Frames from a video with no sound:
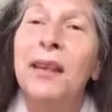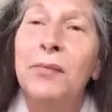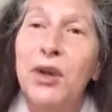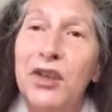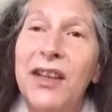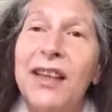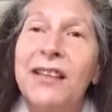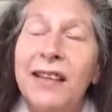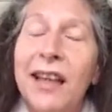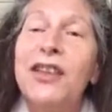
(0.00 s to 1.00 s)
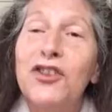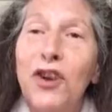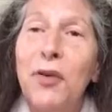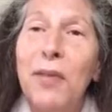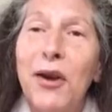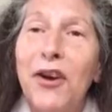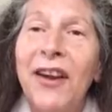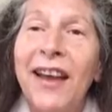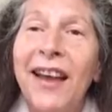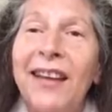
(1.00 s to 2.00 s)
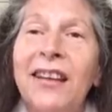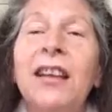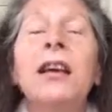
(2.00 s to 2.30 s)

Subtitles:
because they started my heart again.